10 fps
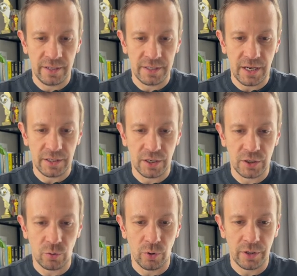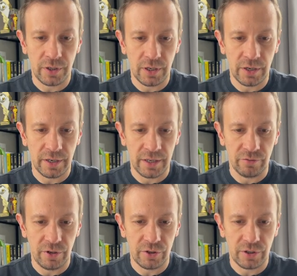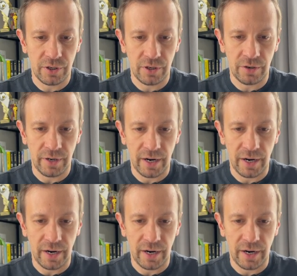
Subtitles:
This data is scored here, enriched here,